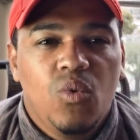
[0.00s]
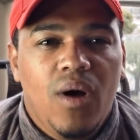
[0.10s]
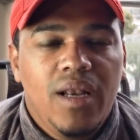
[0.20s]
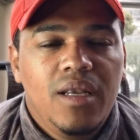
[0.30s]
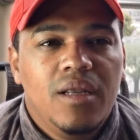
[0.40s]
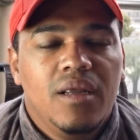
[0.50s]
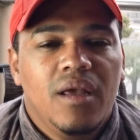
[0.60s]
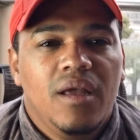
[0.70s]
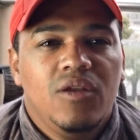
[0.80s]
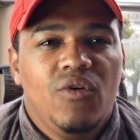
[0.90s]
1,
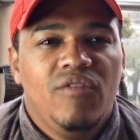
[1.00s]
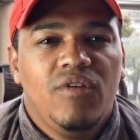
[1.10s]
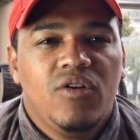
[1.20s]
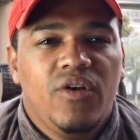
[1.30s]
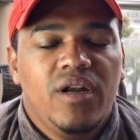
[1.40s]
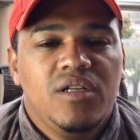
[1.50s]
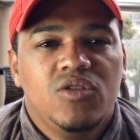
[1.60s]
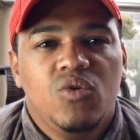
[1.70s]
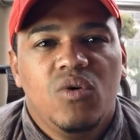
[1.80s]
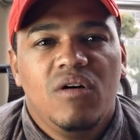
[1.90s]
and you have a credit
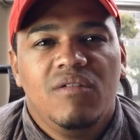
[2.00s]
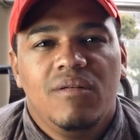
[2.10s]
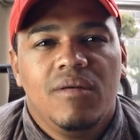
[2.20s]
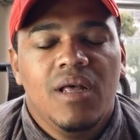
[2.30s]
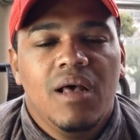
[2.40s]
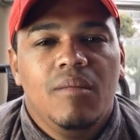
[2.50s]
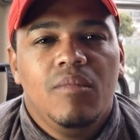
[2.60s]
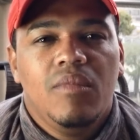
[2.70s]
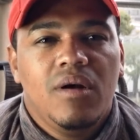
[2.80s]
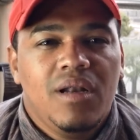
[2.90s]
score of
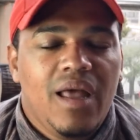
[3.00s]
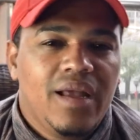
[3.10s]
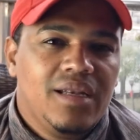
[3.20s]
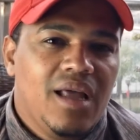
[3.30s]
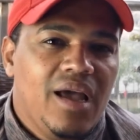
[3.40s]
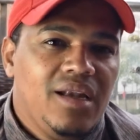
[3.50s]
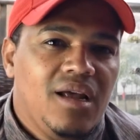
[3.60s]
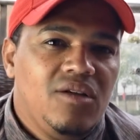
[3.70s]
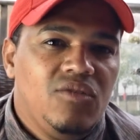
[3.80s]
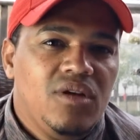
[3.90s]
like
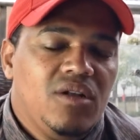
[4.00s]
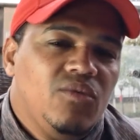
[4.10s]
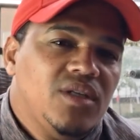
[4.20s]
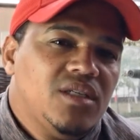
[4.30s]
900,